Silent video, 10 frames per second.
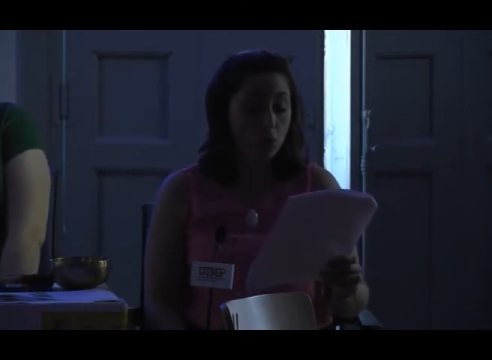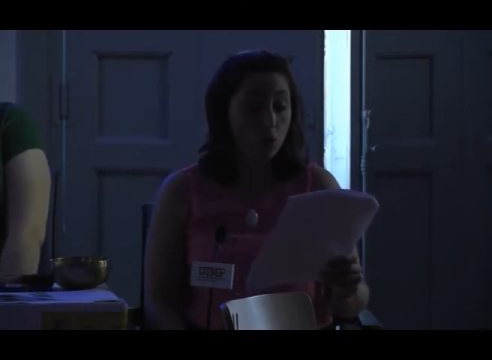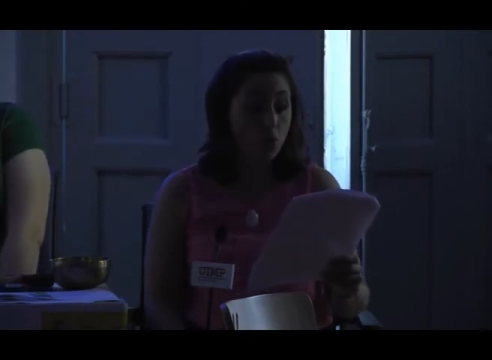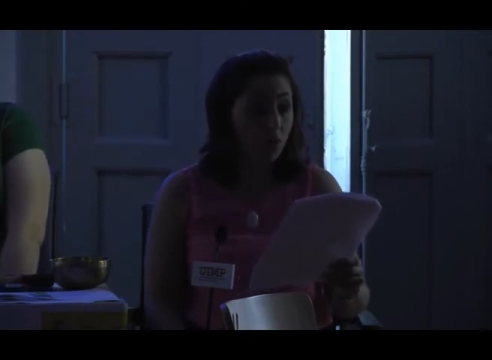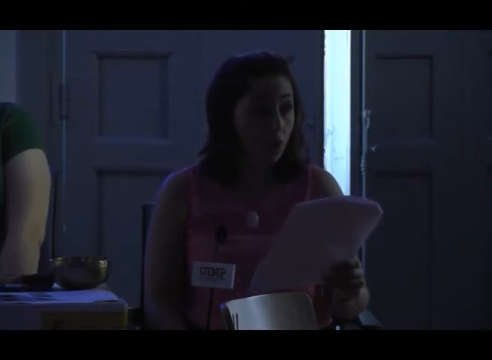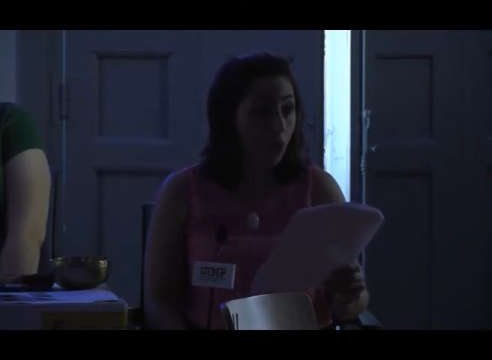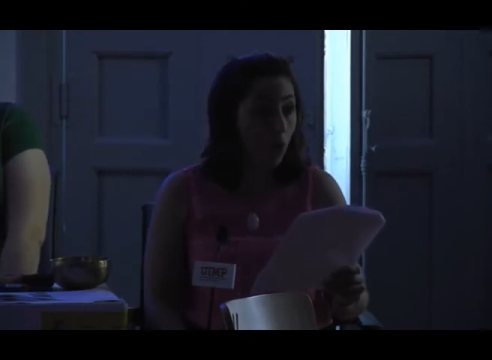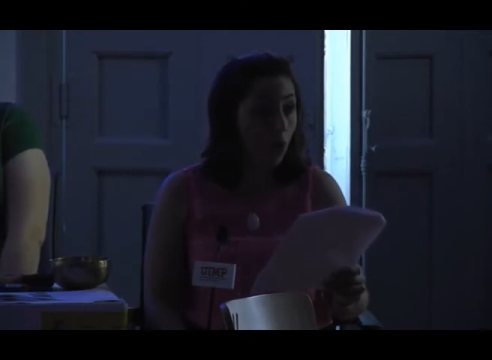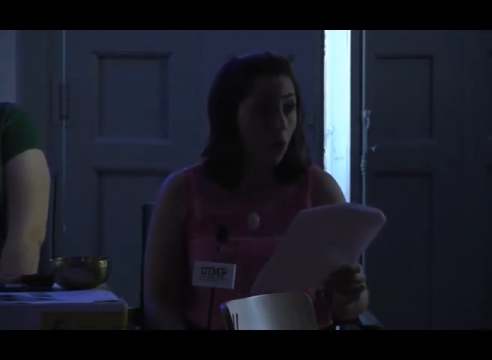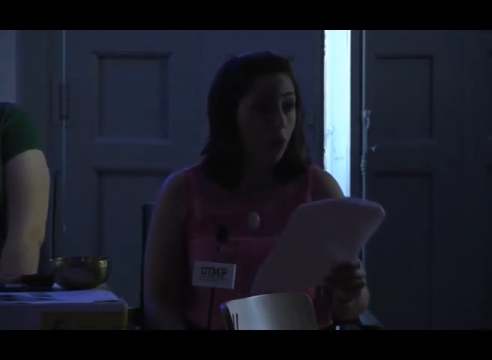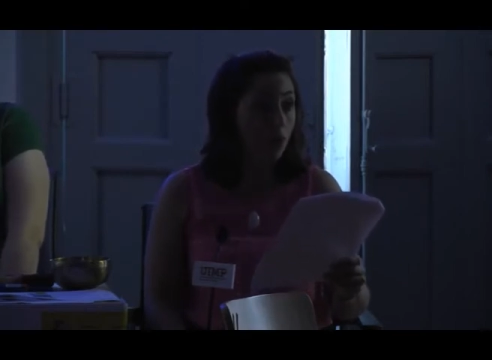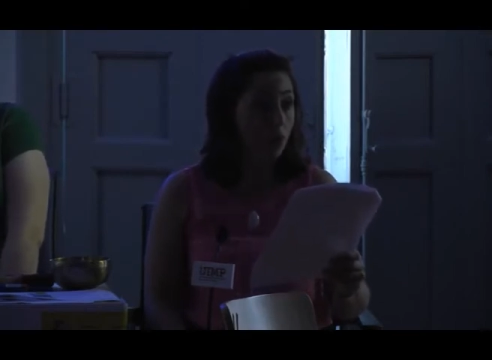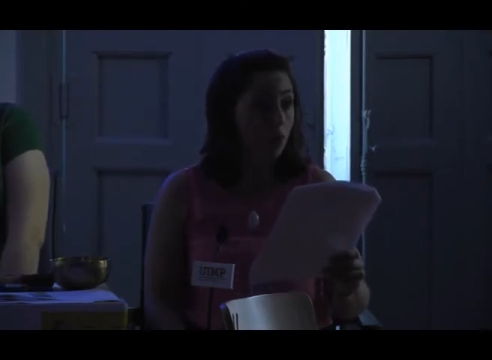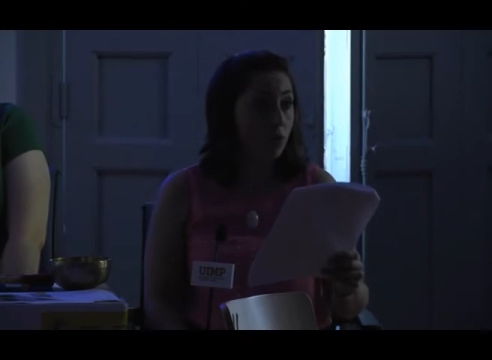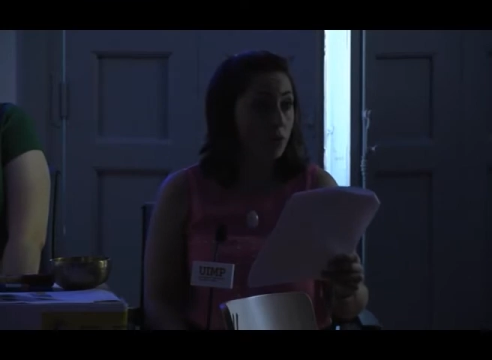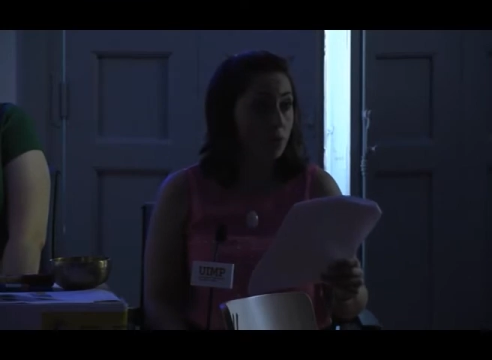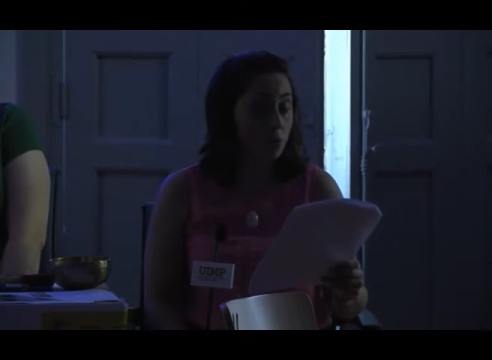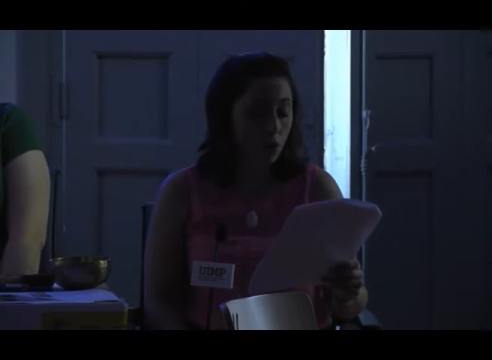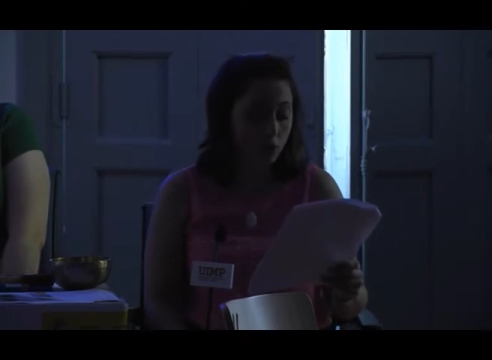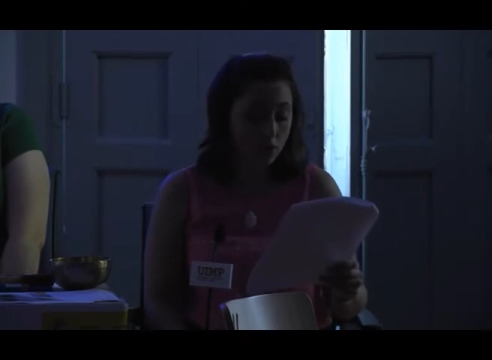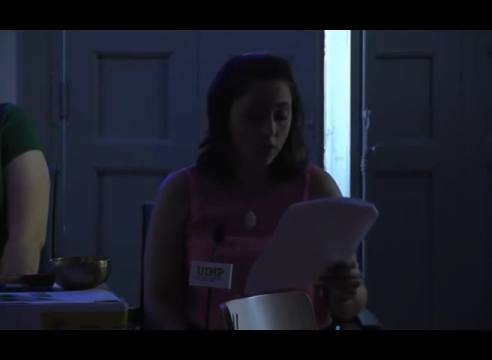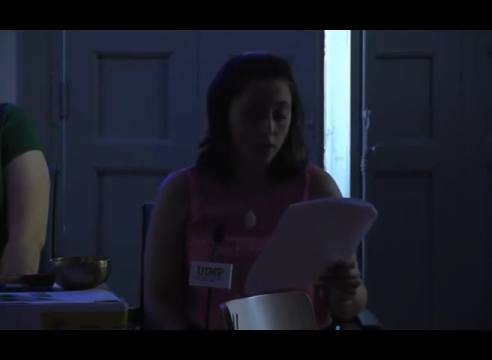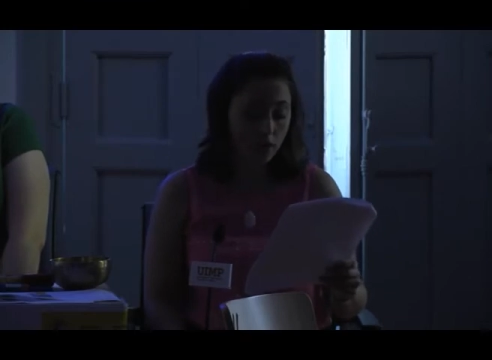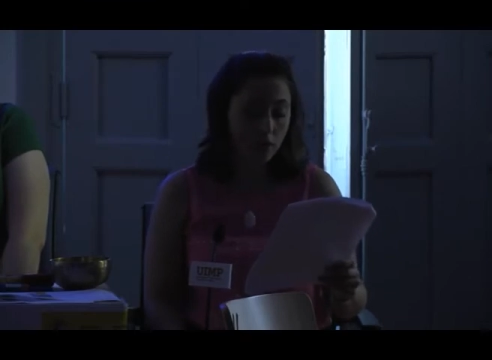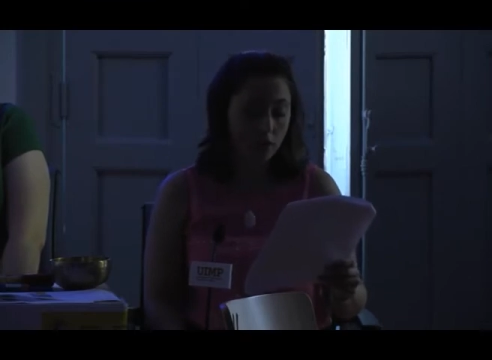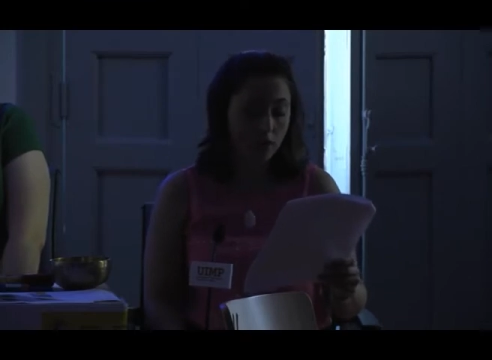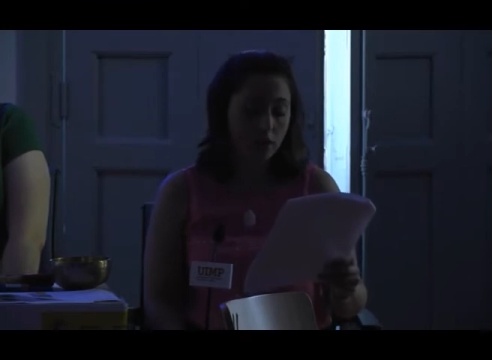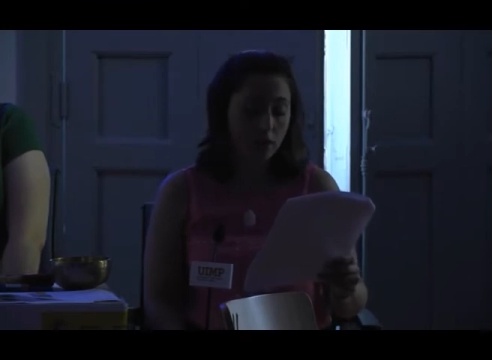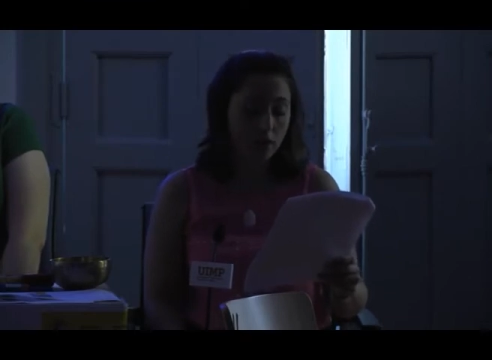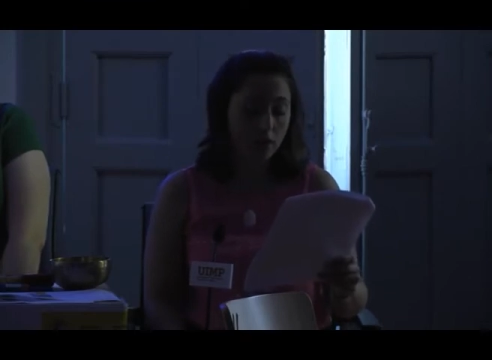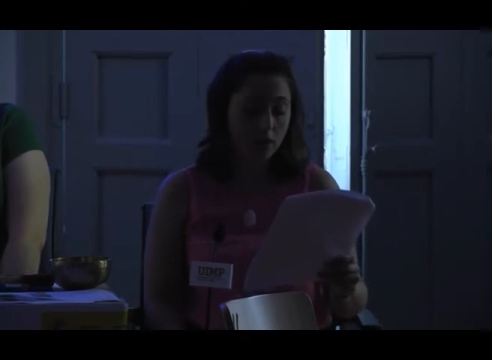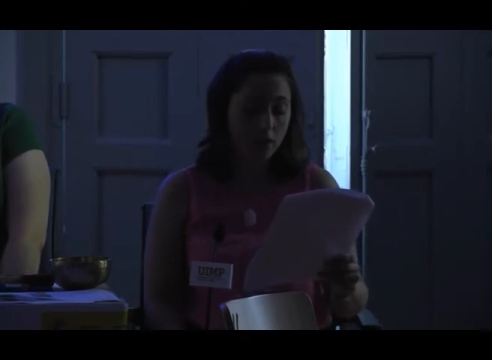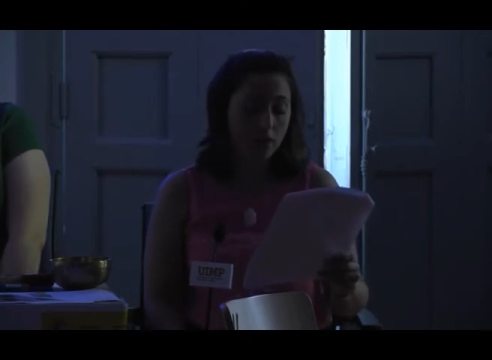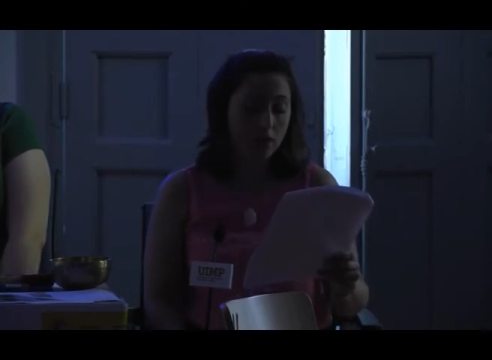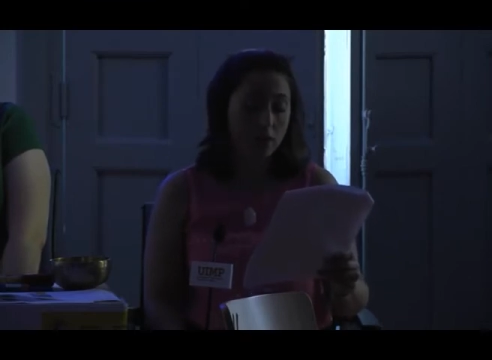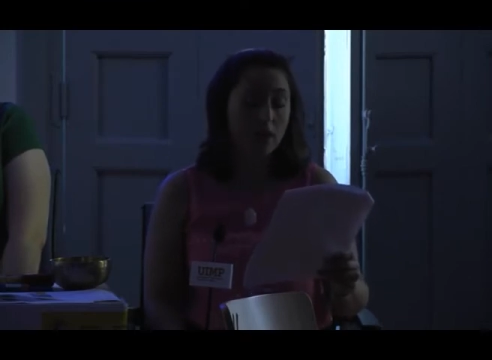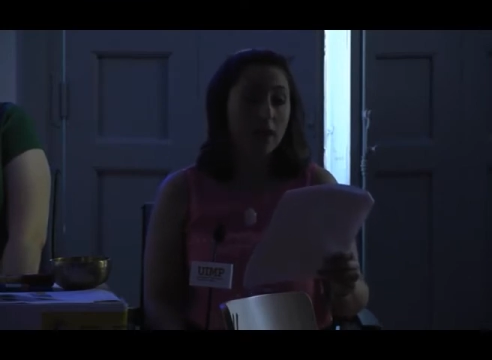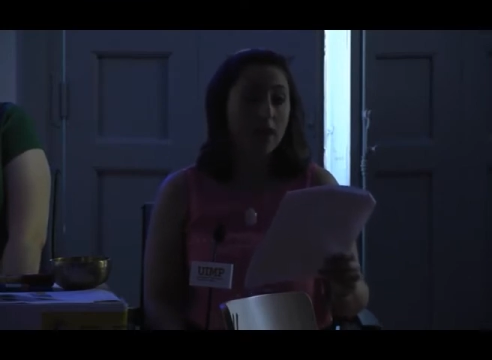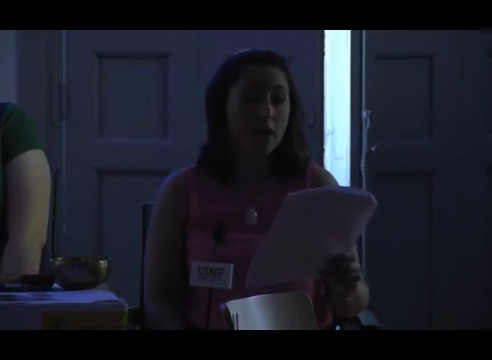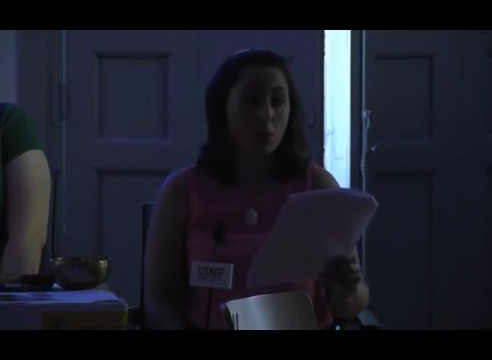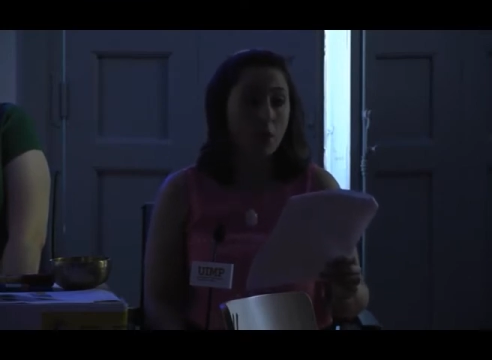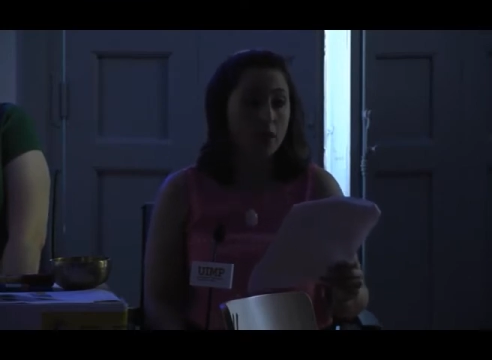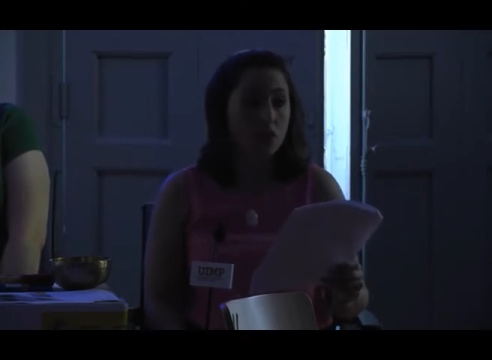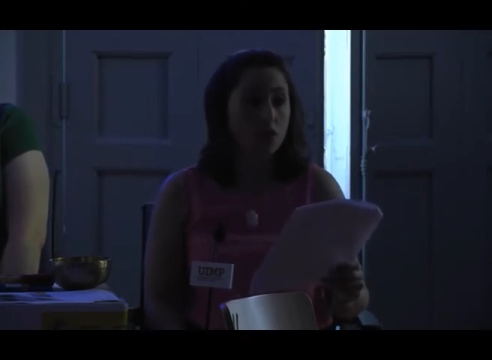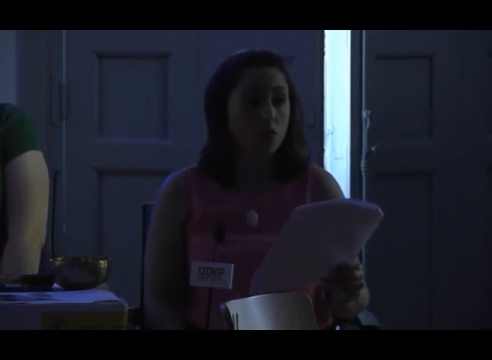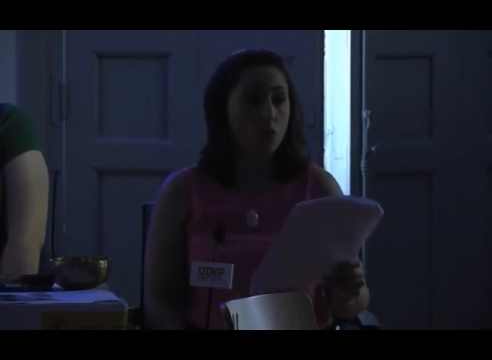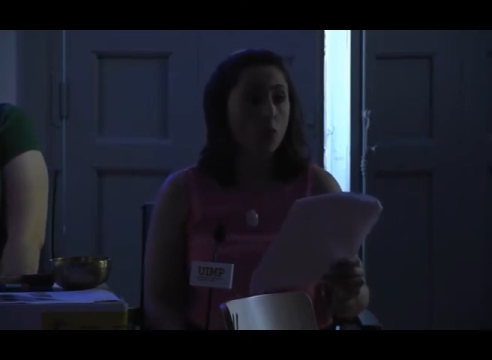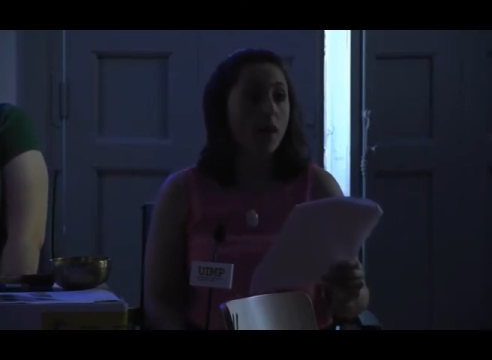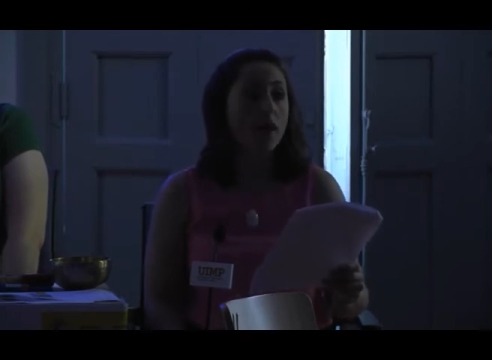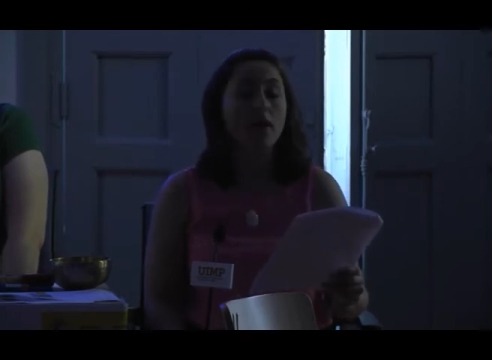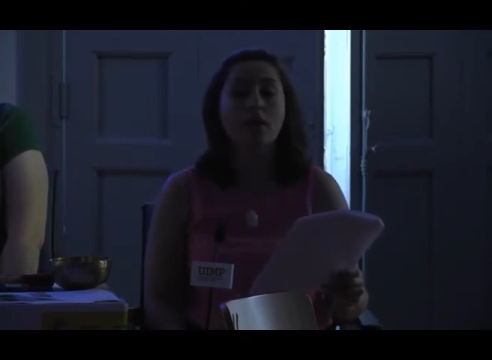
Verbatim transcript: before responding in a mindful way,